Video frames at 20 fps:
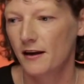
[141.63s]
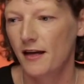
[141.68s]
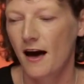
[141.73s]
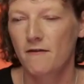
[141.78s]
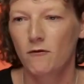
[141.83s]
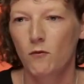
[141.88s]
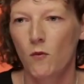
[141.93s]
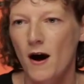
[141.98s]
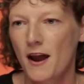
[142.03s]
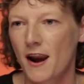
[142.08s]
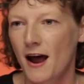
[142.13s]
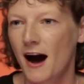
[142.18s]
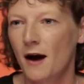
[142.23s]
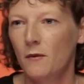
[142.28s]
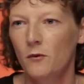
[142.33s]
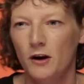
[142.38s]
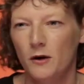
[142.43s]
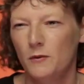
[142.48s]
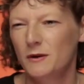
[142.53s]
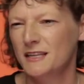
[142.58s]
have one
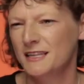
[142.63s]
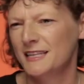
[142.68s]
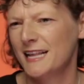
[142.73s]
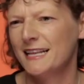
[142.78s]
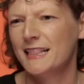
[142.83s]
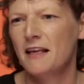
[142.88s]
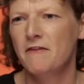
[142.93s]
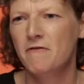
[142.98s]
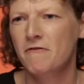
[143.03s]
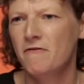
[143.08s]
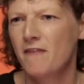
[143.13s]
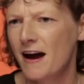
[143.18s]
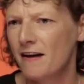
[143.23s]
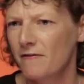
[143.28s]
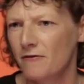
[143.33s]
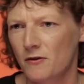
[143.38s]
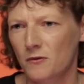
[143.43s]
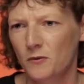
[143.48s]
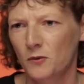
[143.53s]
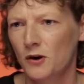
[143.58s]
artwork which is like their
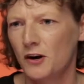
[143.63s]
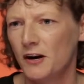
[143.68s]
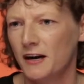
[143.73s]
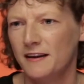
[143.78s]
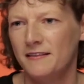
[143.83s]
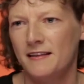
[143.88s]
favourite work,